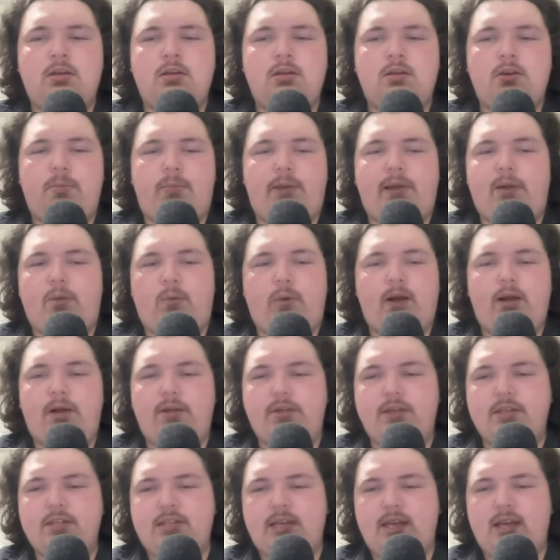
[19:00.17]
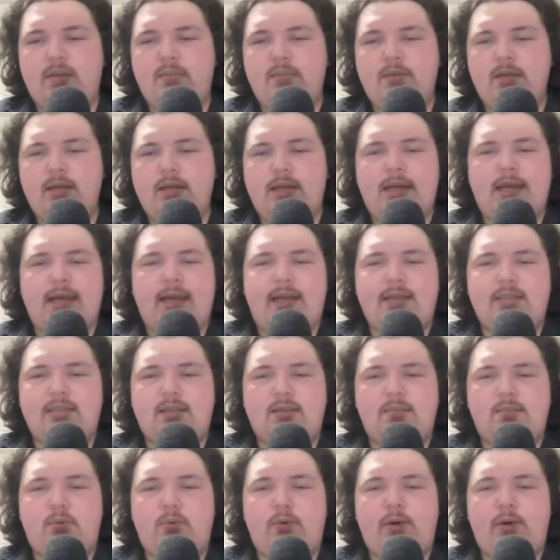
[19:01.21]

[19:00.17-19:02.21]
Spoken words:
who played well in this game. 10